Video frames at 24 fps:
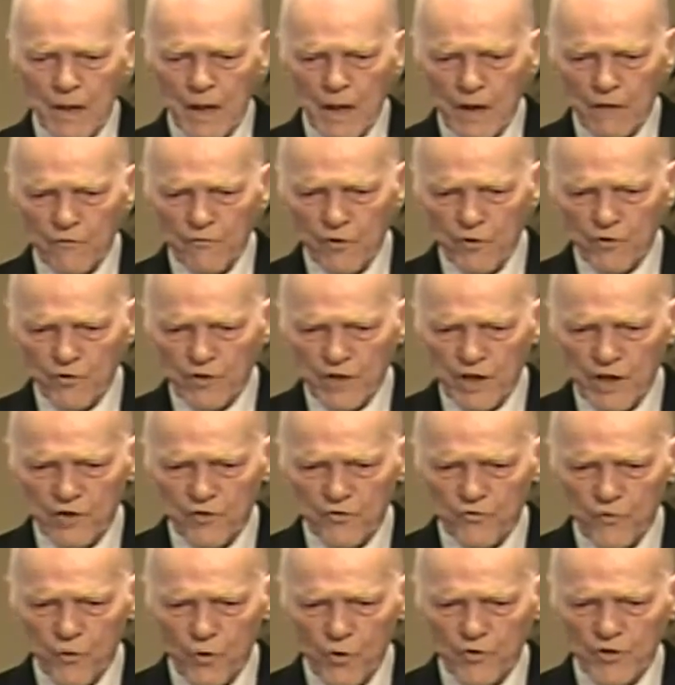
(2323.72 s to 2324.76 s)
Uh, 1
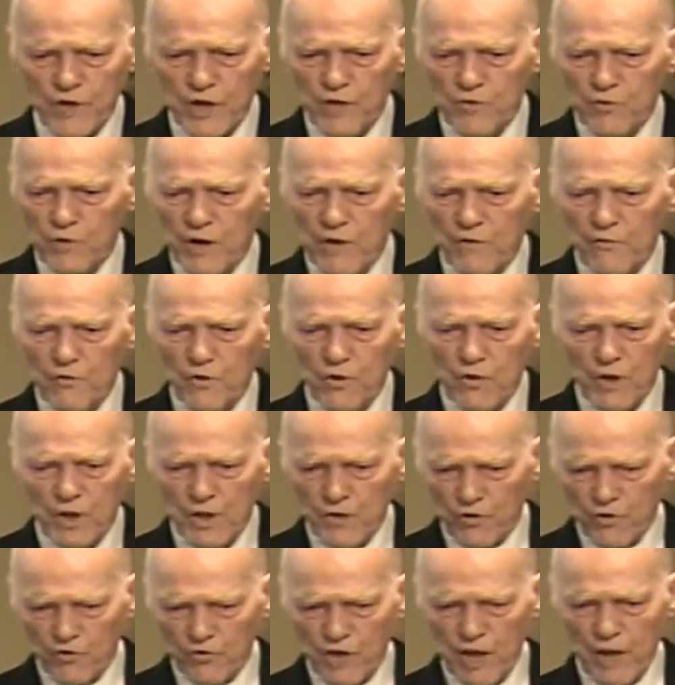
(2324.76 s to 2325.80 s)
Kings 14, 24,
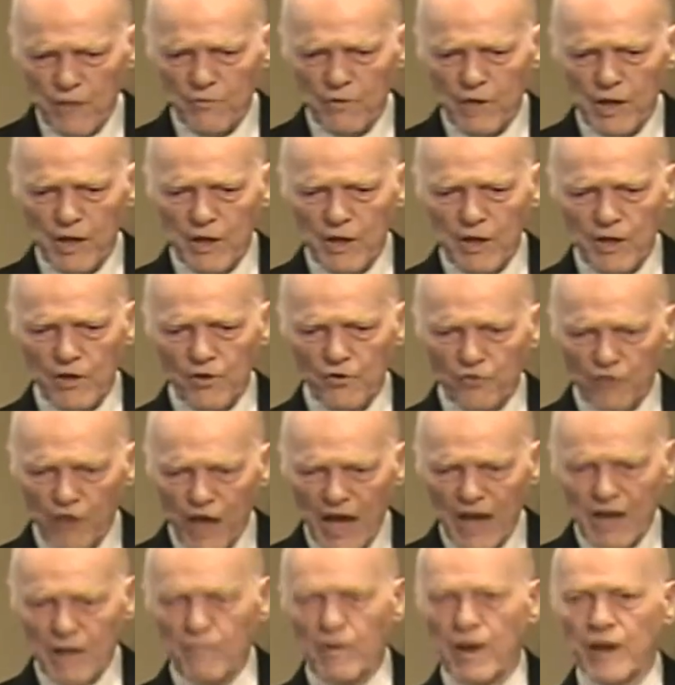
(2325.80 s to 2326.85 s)
the same thing.
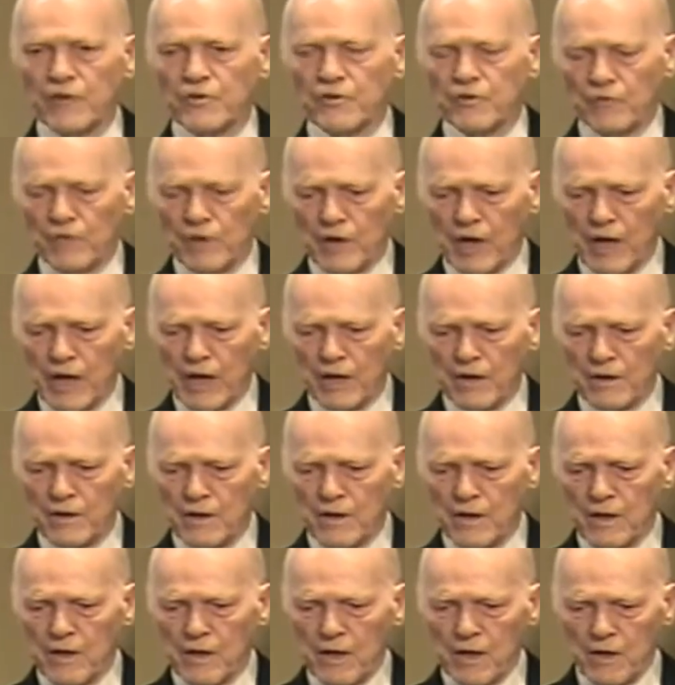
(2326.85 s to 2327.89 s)
Sodomites in the land.
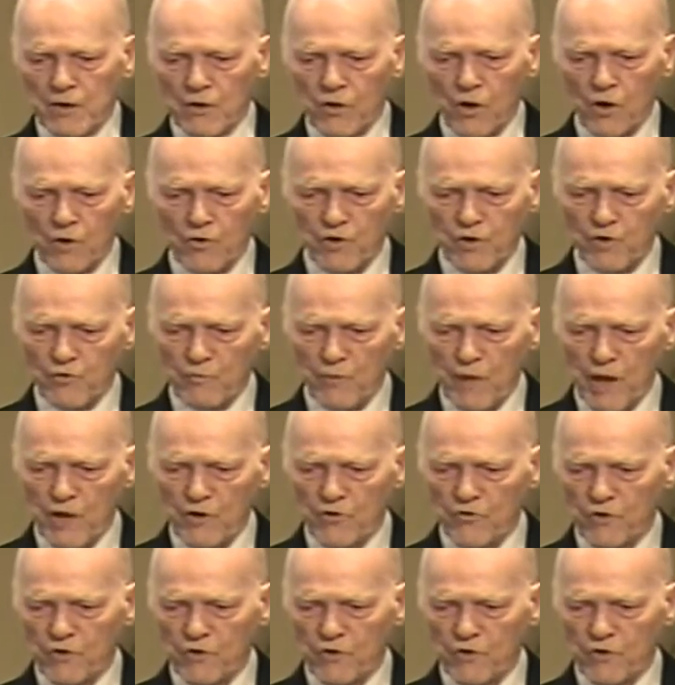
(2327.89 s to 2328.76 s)
No, just male